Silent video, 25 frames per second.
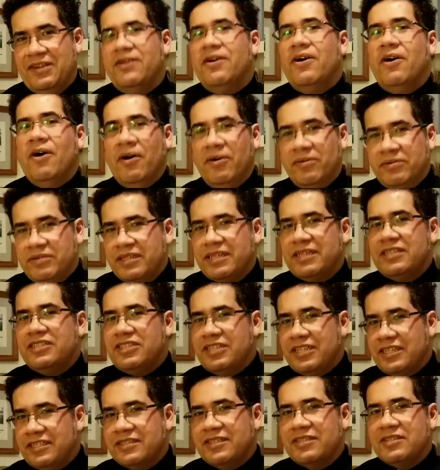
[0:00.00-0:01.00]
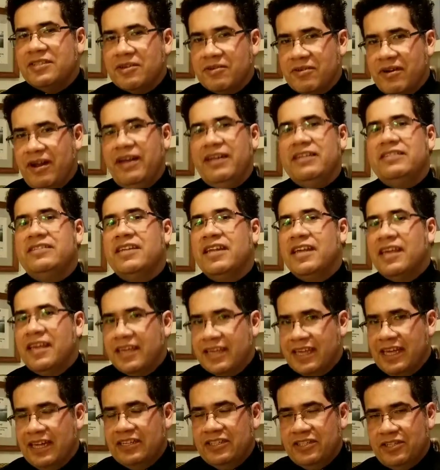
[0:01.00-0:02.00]
Only Jesus Christ
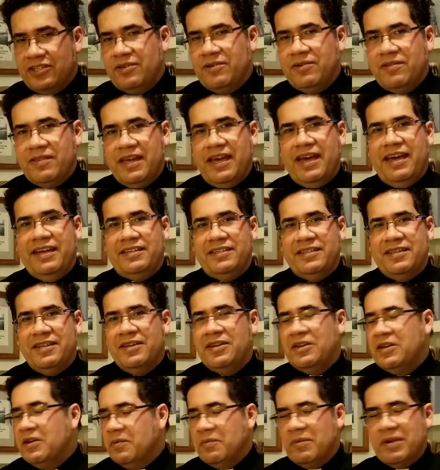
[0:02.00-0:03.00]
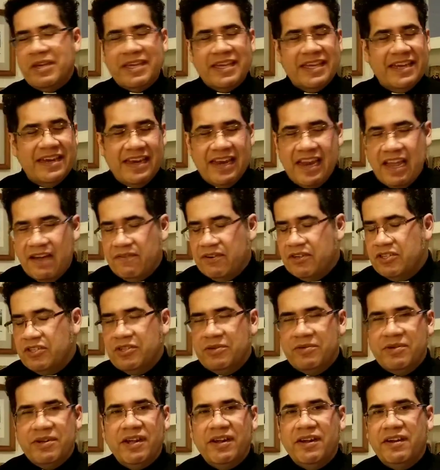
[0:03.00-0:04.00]
can do that. We can never
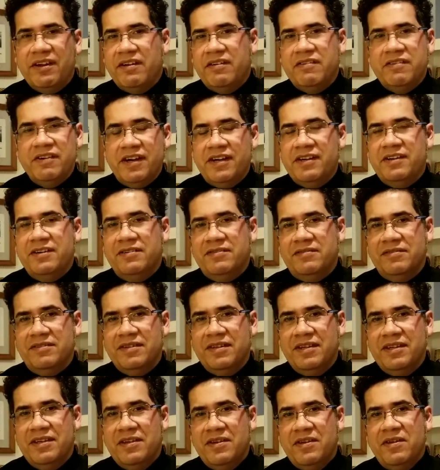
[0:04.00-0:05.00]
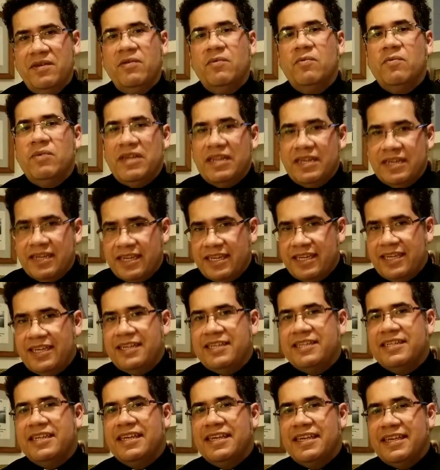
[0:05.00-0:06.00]
do it on our own. We
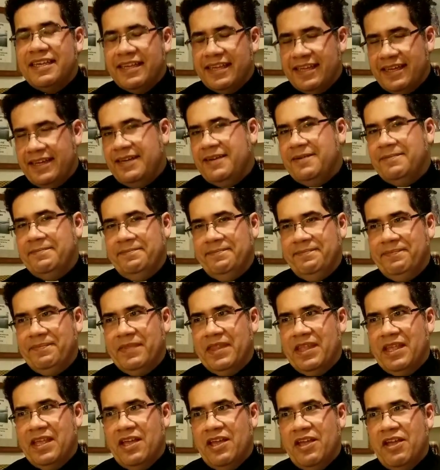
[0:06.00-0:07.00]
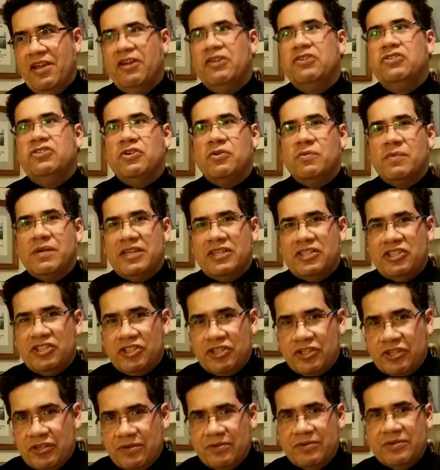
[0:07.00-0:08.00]
need him. Do we
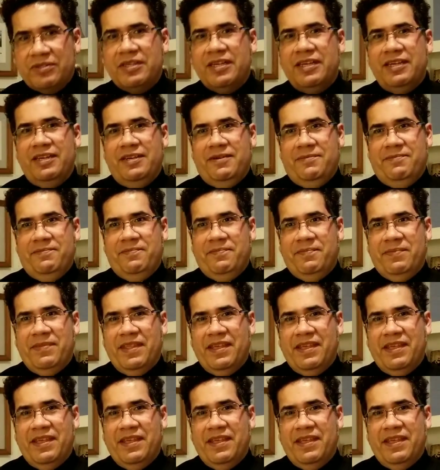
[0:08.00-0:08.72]
choose him?